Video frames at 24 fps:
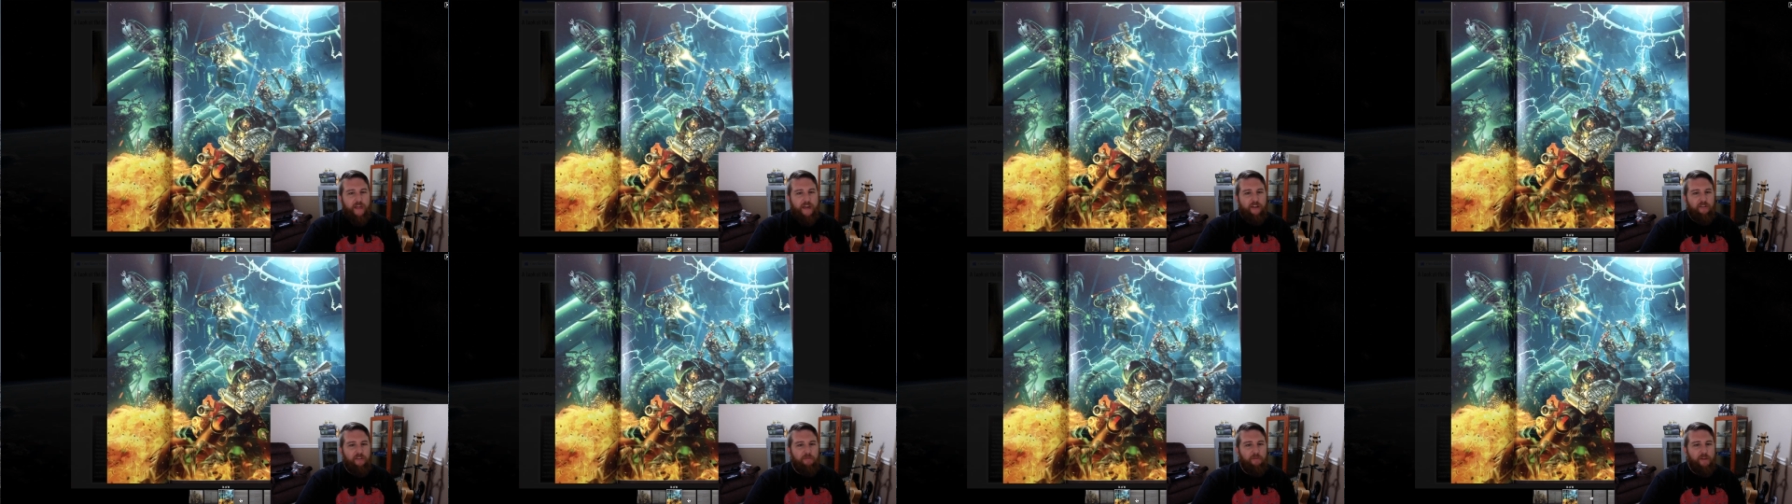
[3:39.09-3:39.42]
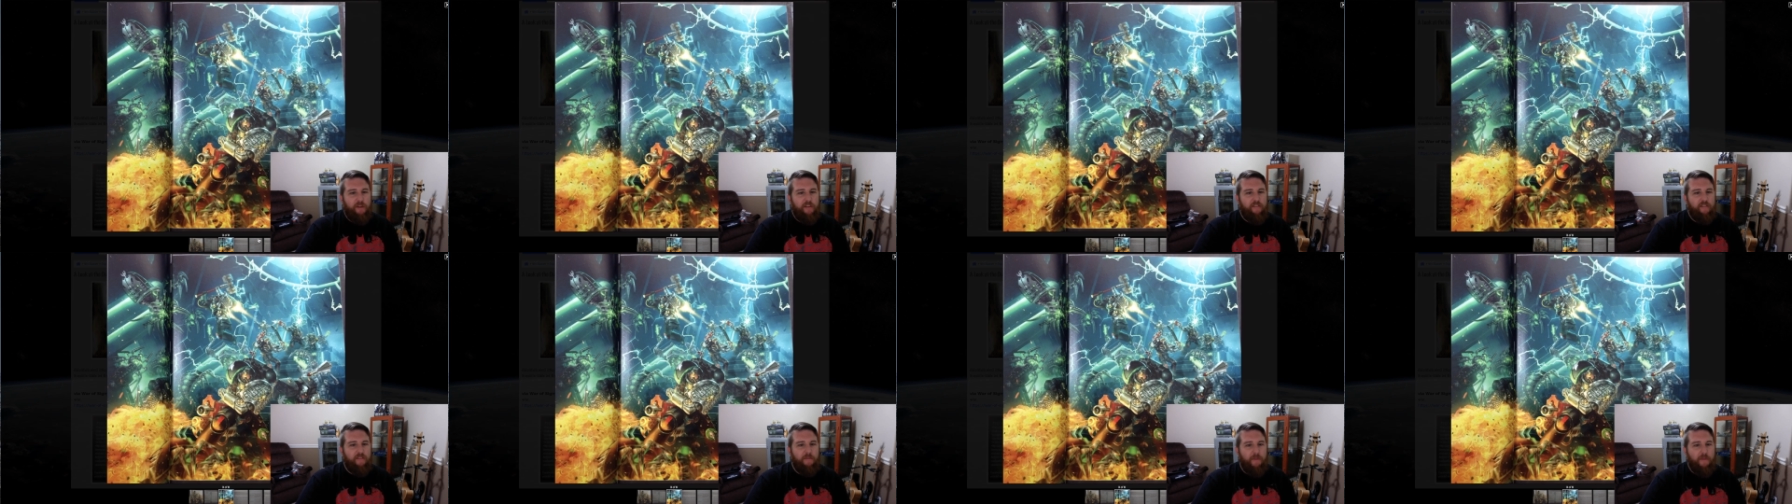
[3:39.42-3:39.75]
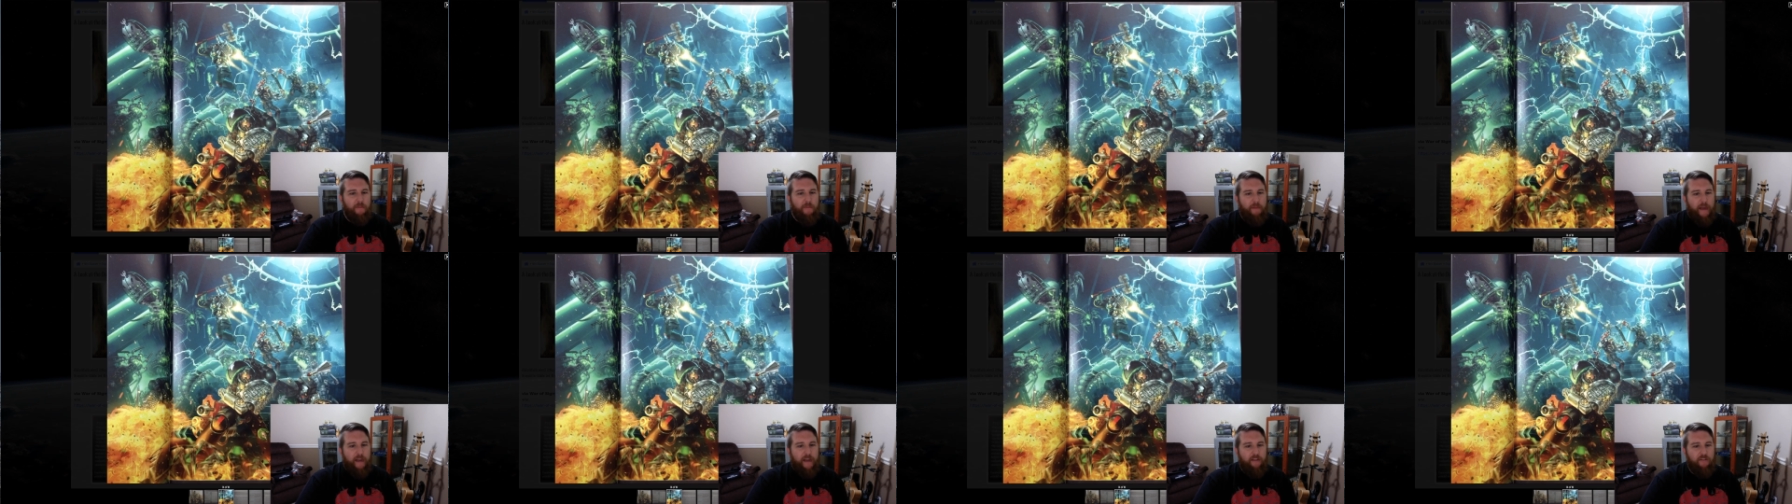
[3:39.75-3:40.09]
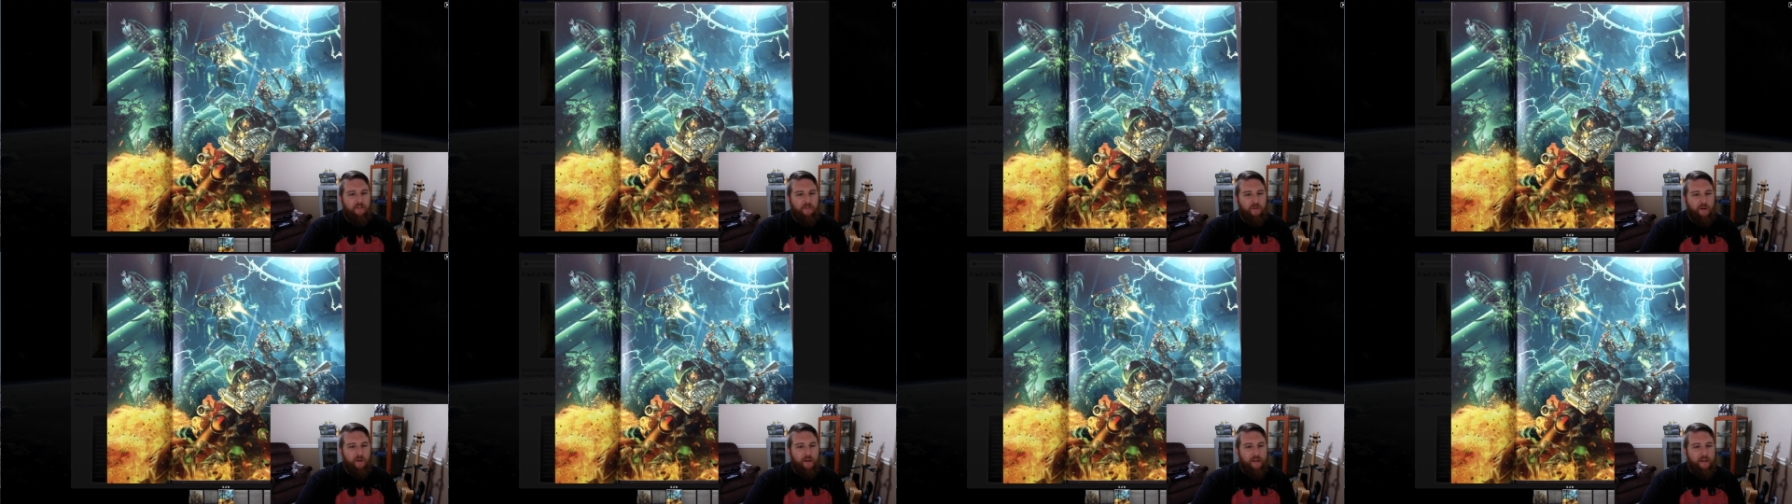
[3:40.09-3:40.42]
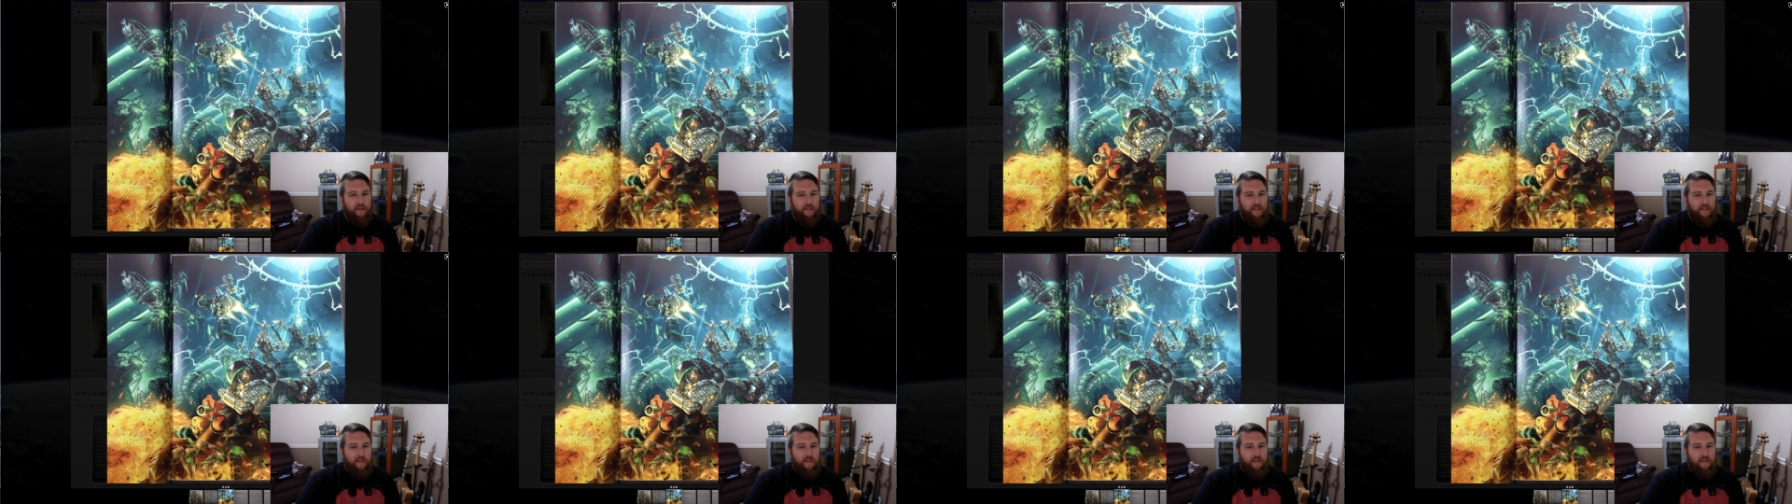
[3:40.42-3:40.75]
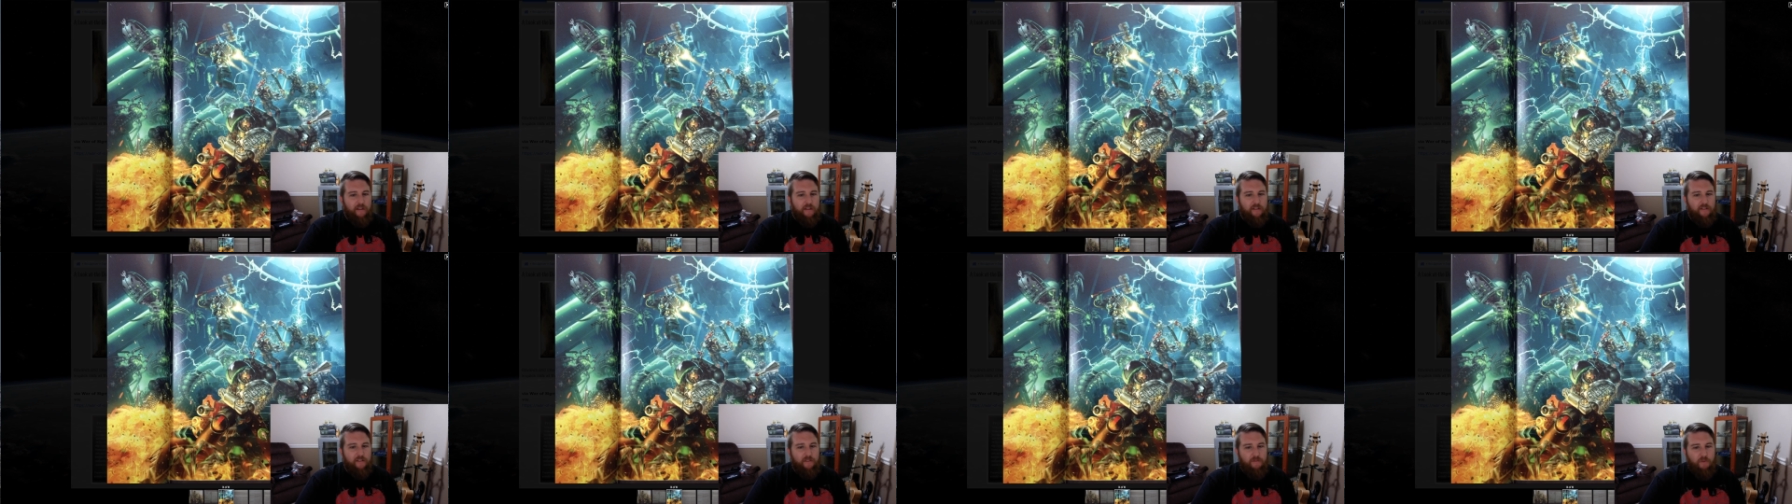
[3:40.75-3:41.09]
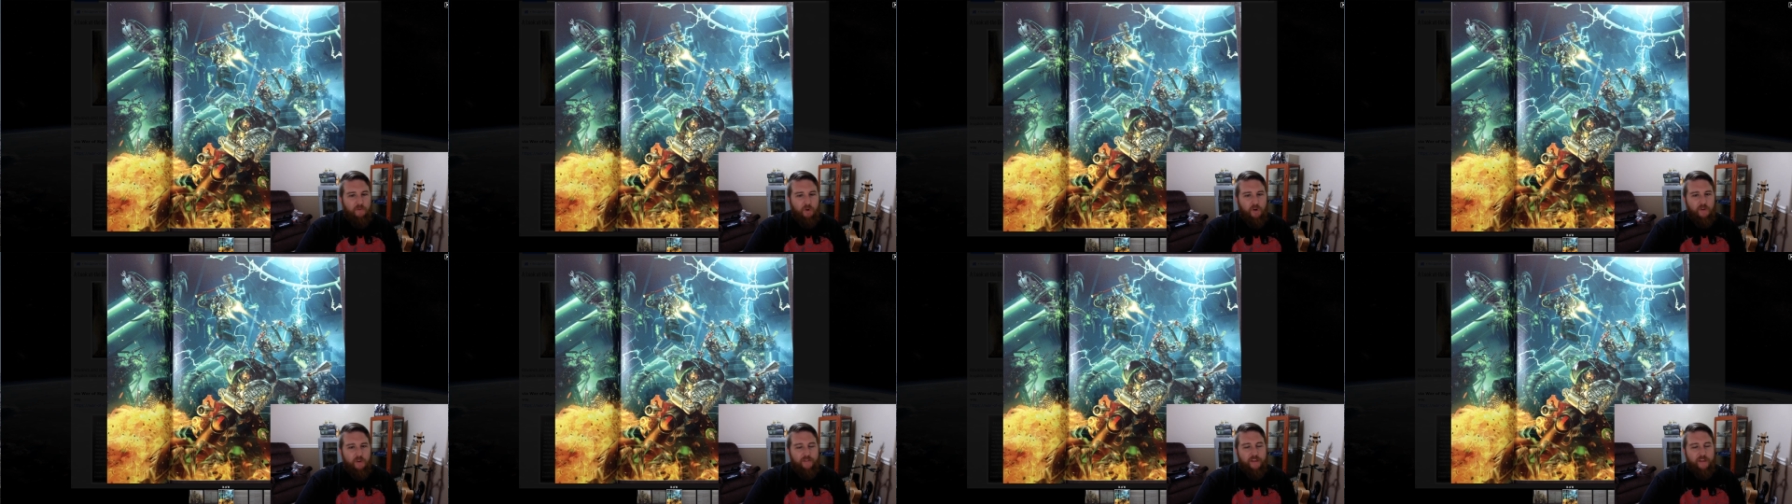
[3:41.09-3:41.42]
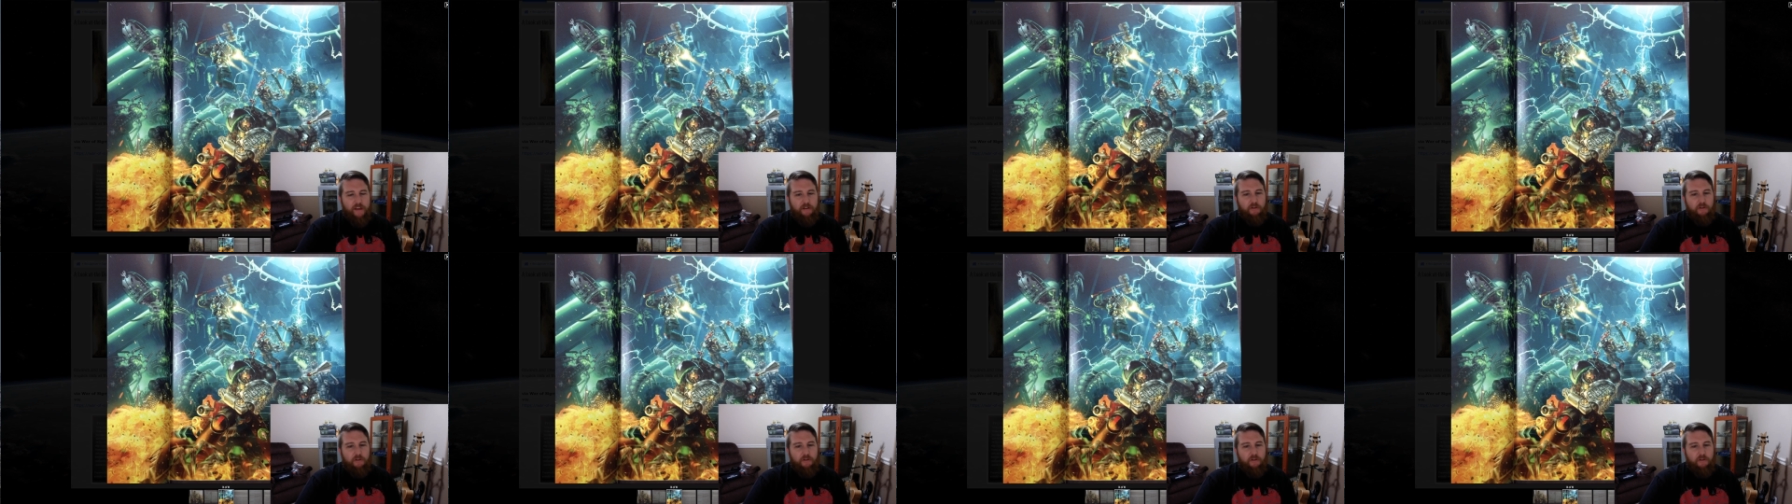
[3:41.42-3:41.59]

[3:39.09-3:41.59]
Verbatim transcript: explains some of the backstory. Some more of that